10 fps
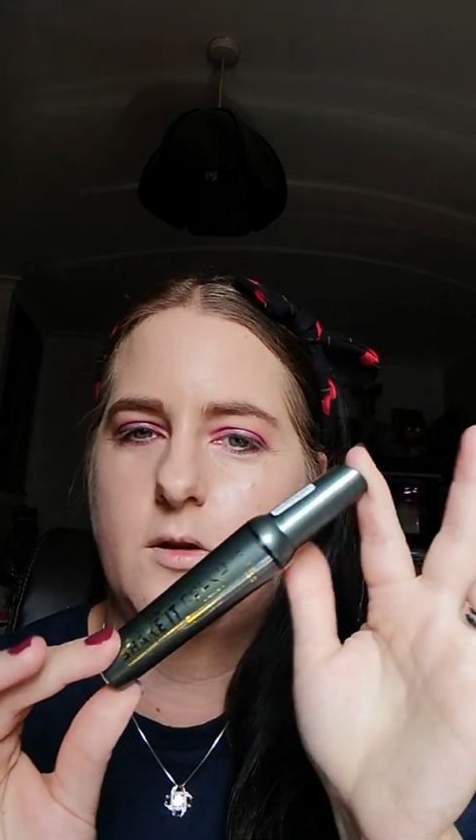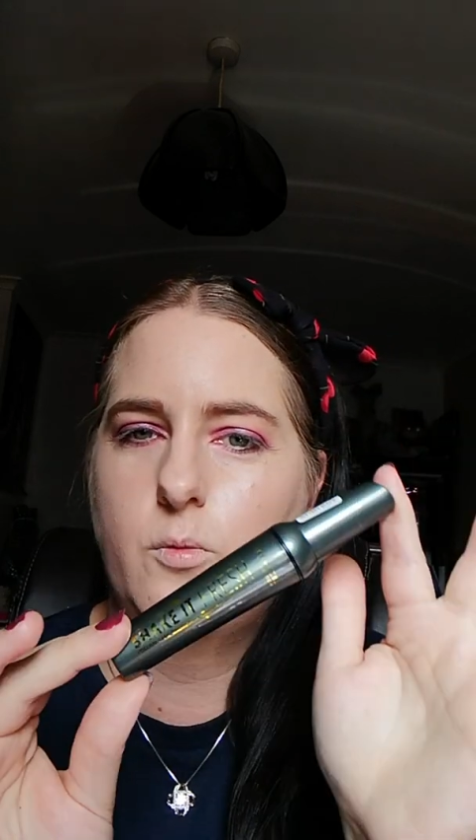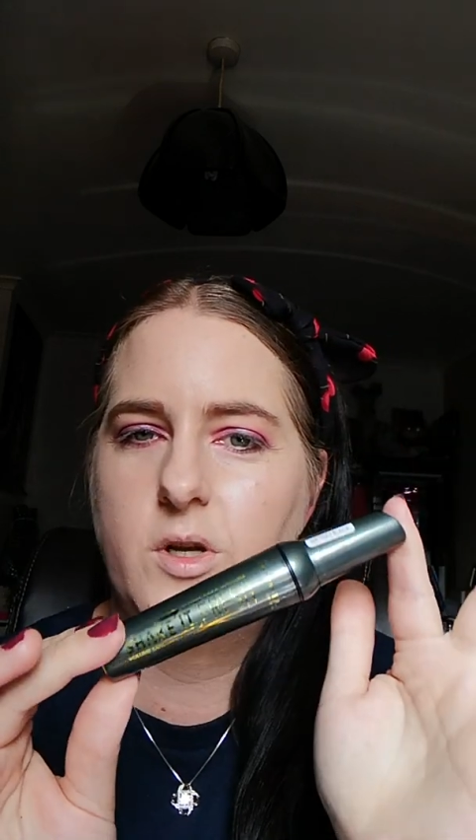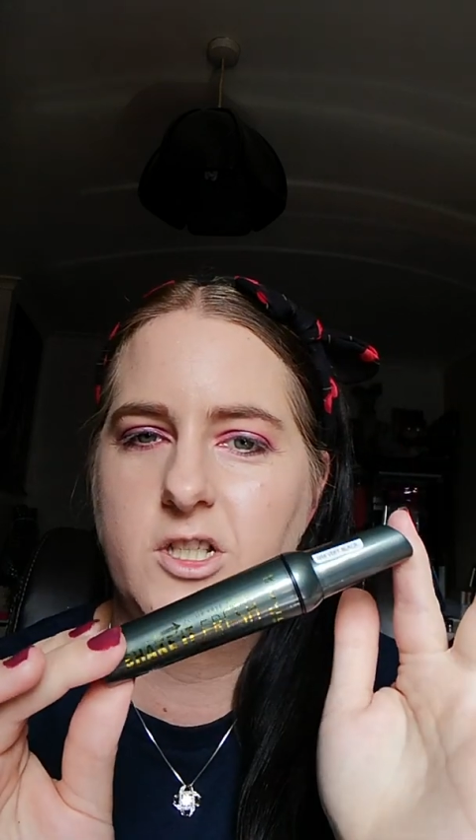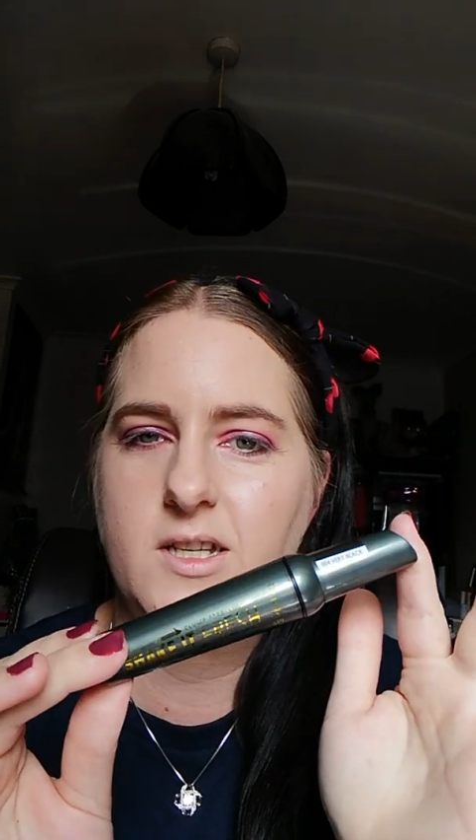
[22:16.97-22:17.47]

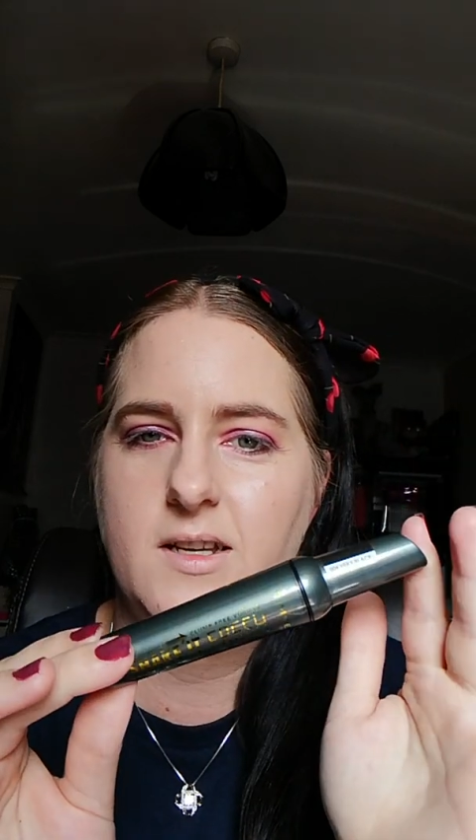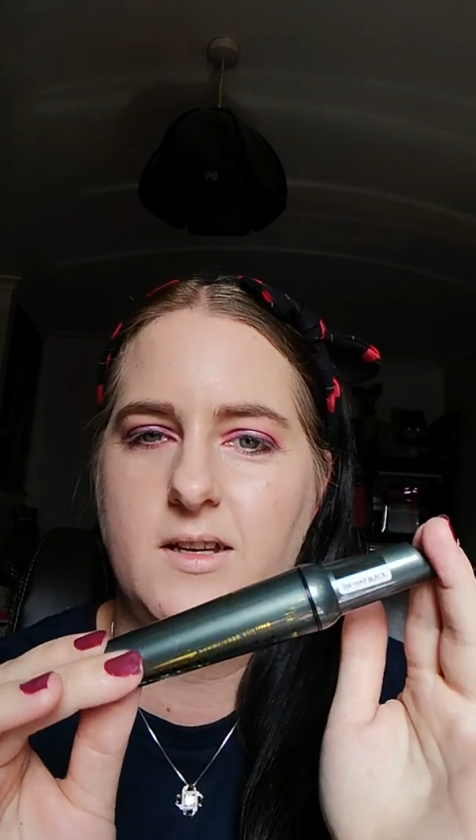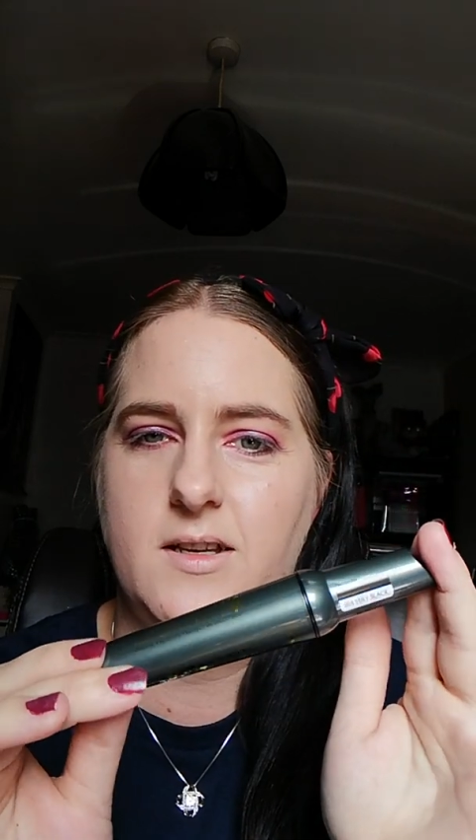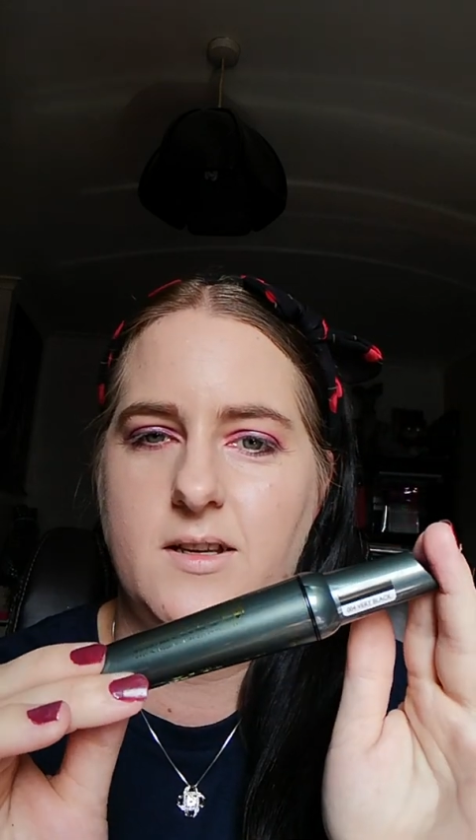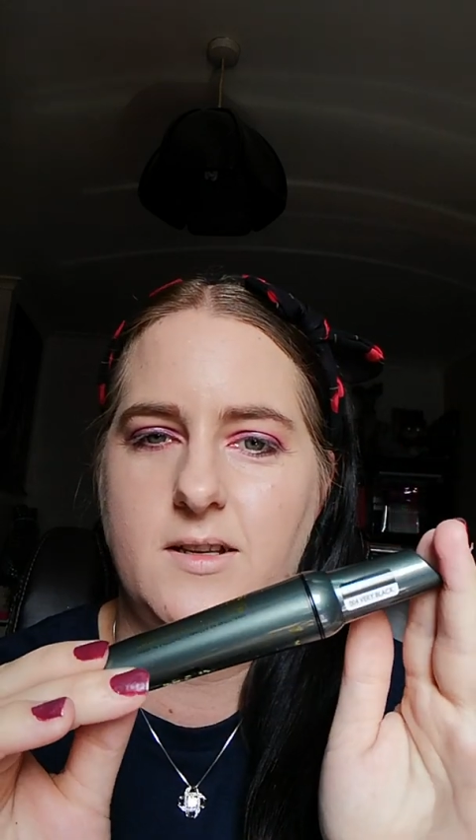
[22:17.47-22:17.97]
which
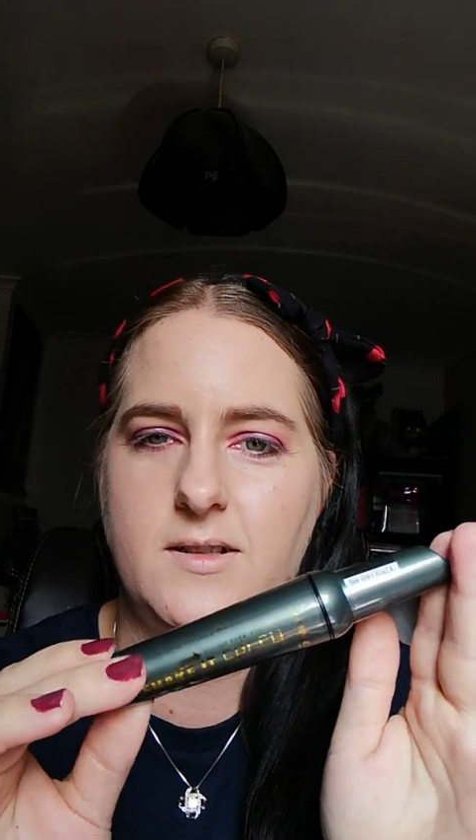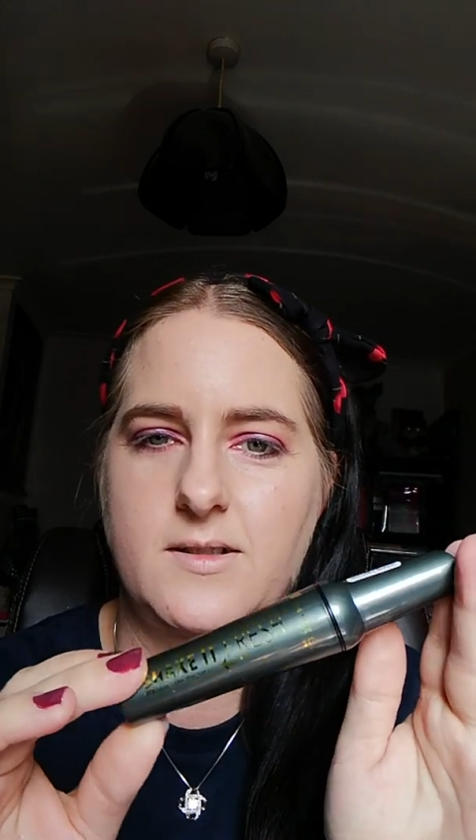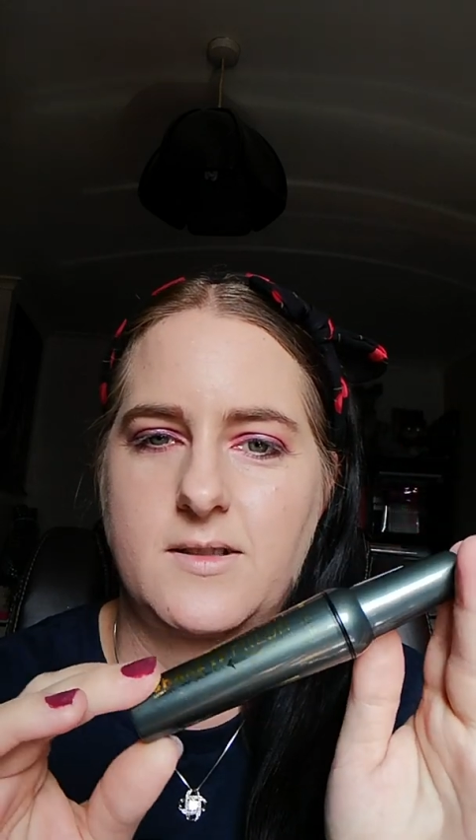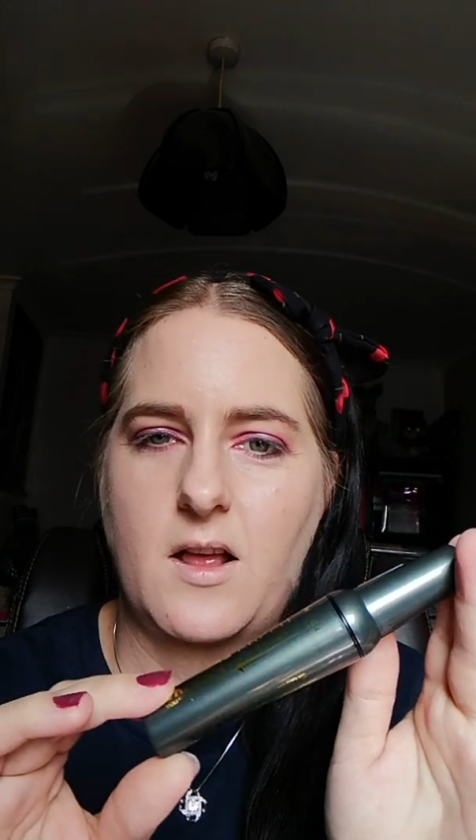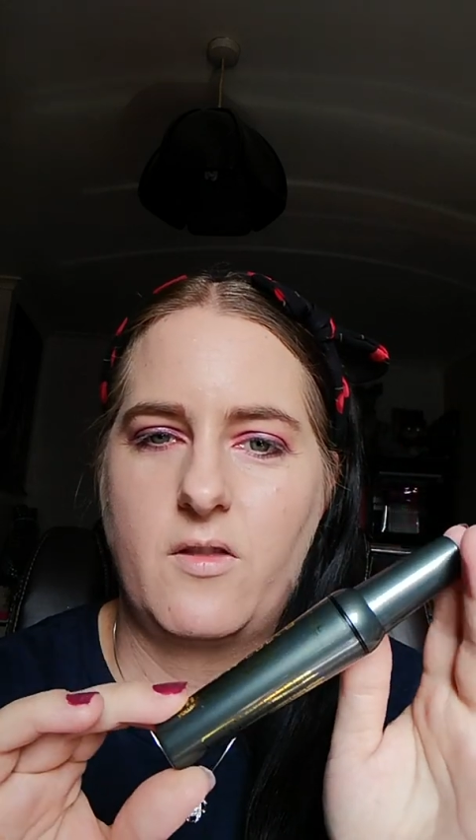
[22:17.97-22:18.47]

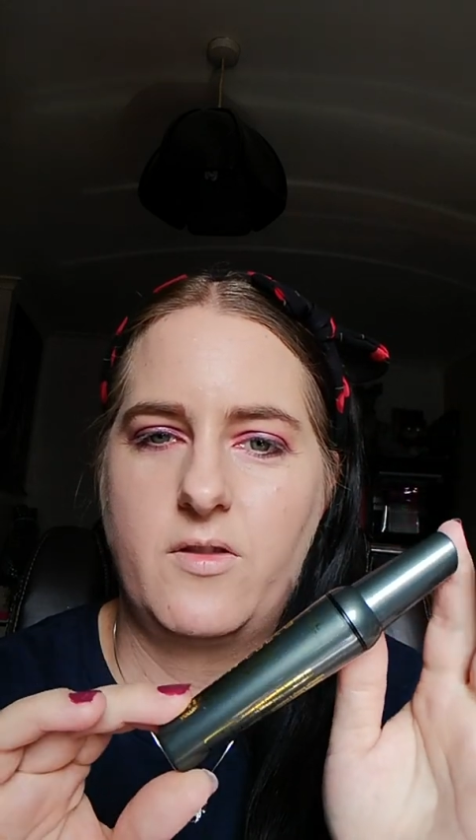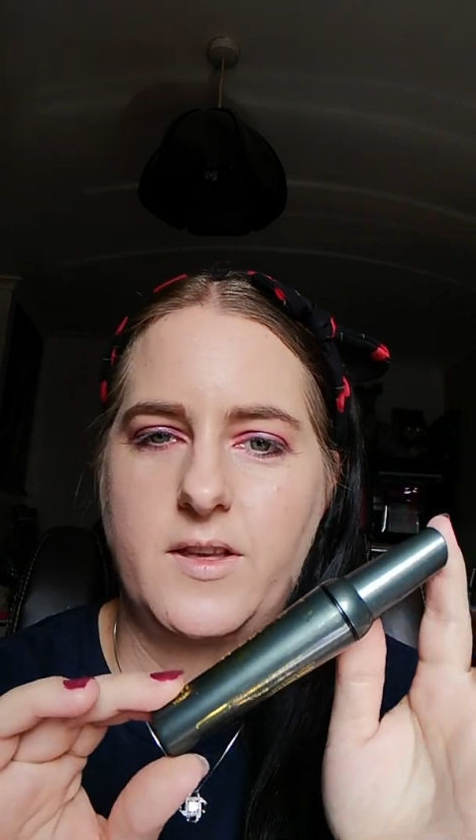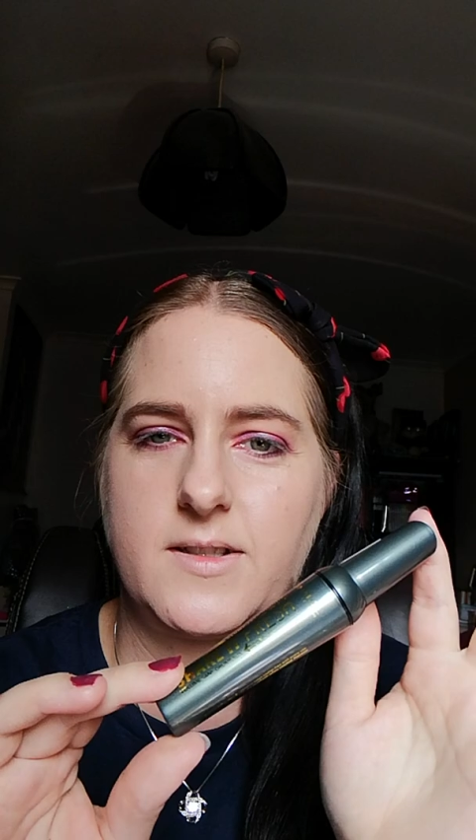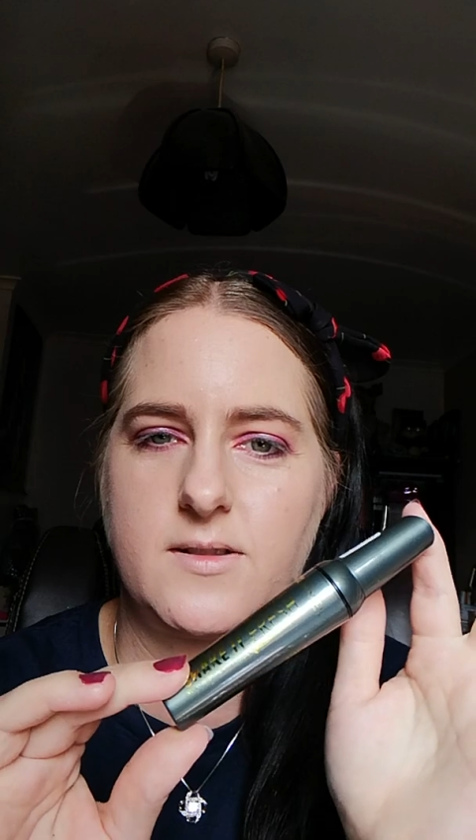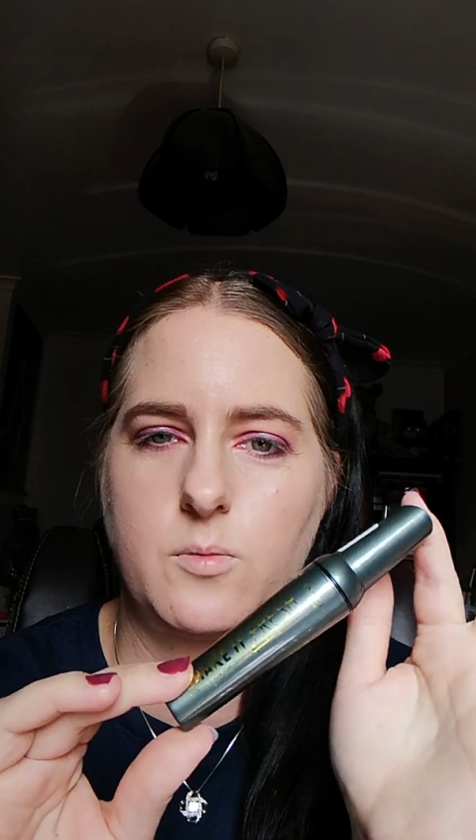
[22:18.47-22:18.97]
is
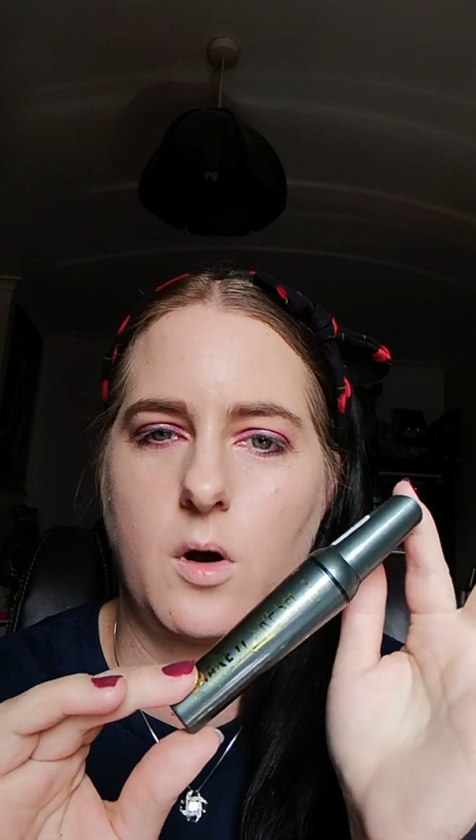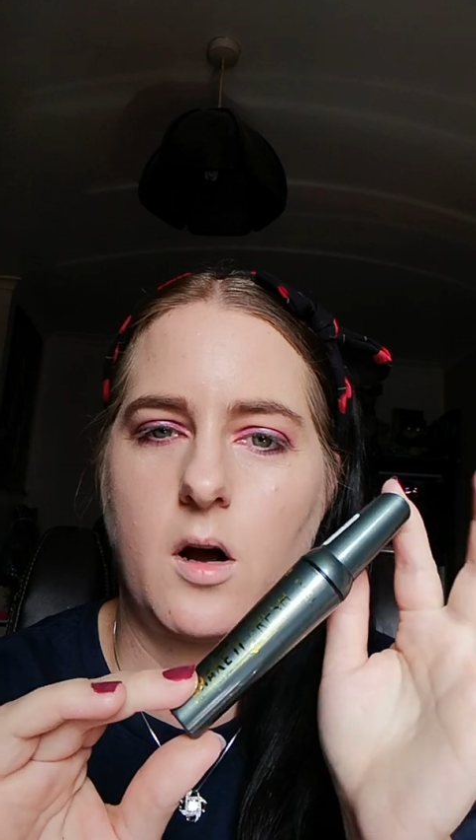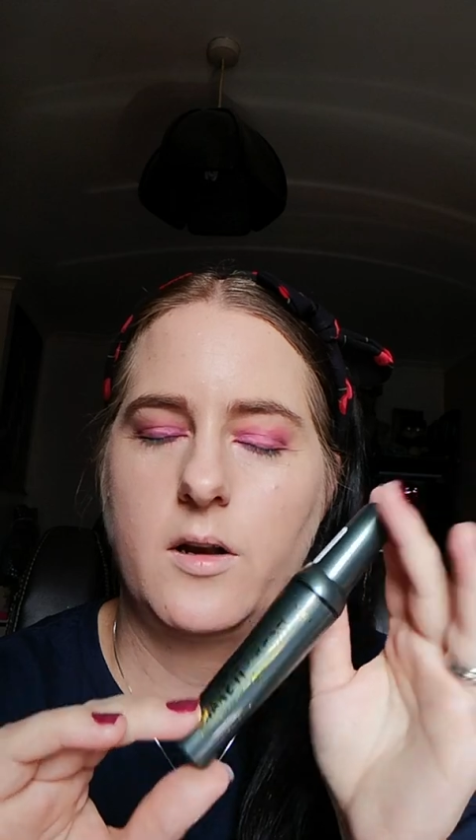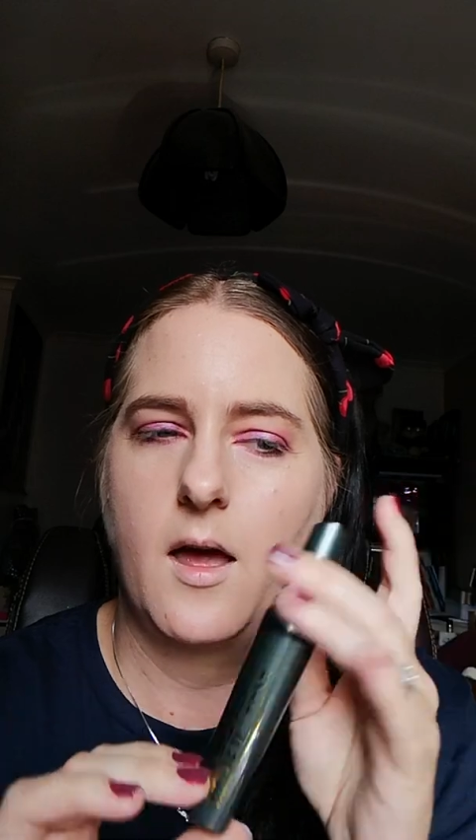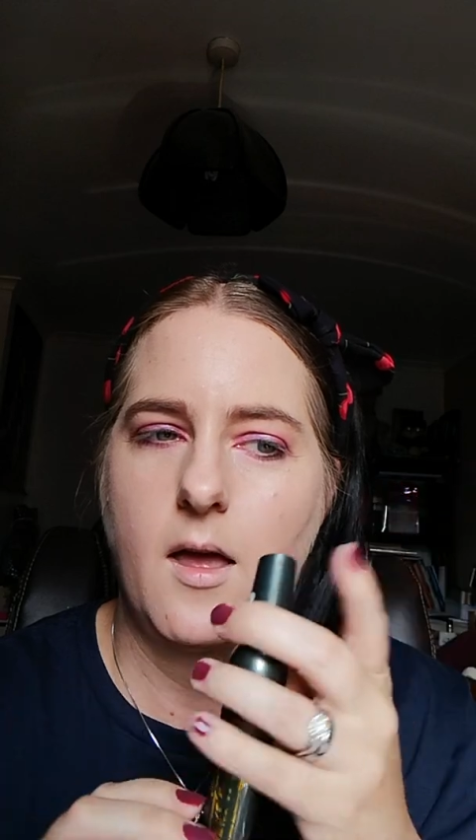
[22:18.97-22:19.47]
this
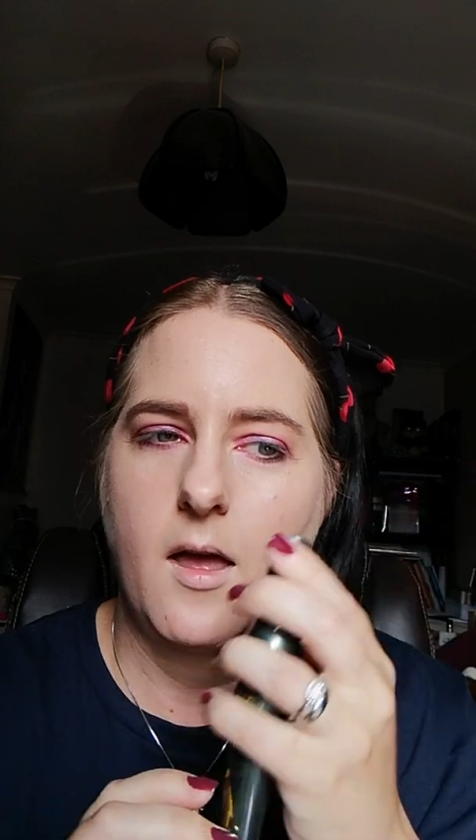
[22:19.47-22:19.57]
one.